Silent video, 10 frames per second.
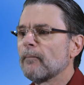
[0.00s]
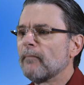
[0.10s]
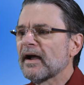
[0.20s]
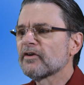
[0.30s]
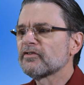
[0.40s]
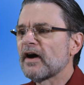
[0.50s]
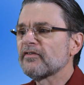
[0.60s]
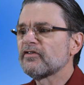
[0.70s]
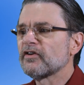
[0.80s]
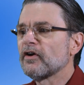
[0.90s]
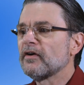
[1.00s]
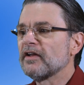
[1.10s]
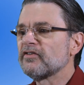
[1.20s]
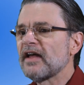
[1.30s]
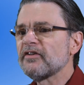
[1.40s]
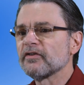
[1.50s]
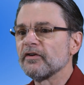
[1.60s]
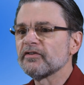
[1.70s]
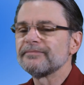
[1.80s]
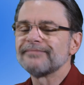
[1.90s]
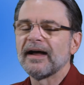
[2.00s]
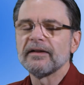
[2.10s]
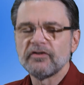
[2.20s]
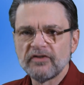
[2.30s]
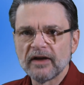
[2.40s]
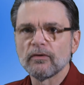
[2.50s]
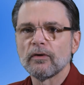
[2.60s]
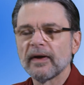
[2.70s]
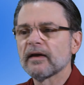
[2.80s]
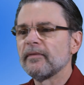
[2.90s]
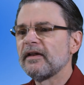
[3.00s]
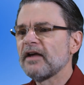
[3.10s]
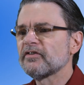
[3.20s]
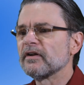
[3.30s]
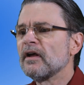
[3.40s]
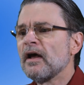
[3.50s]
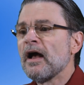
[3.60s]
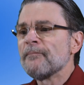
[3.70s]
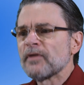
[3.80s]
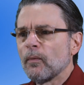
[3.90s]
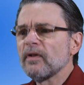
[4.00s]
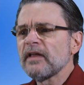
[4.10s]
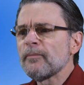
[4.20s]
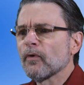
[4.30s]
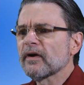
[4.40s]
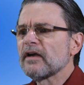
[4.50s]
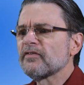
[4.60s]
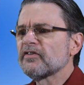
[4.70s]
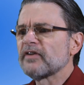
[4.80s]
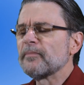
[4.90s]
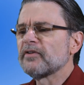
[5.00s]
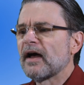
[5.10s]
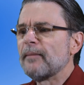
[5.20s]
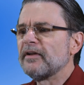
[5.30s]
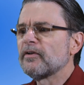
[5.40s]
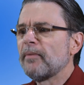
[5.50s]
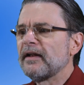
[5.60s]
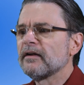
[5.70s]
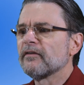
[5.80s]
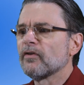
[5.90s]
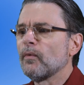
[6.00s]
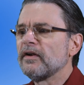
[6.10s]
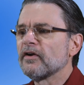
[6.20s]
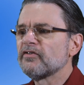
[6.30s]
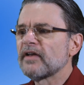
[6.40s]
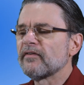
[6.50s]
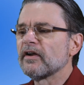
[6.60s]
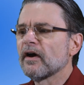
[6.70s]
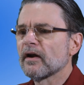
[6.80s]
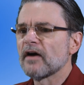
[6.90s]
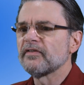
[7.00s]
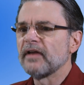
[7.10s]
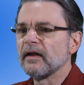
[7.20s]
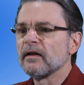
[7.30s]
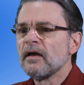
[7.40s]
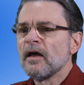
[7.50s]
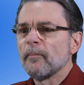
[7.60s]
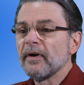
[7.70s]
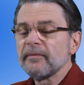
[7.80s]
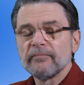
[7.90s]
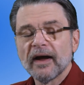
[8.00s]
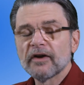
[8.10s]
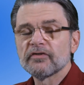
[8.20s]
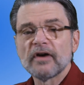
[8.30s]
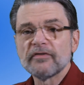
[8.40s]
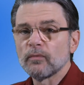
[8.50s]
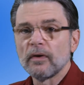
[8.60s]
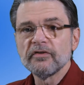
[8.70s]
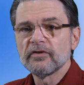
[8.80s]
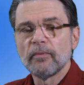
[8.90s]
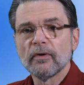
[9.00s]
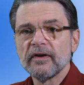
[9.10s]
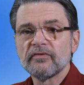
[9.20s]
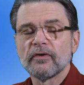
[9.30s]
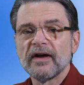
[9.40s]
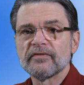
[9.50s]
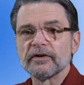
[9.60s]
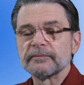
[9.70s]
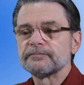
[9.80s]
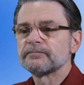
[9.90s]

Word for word: Microsoft Security Essentials, my general recommendation, will keep working for some time independent of the Windows seven cutoff date, but Microsoft won't support it forever.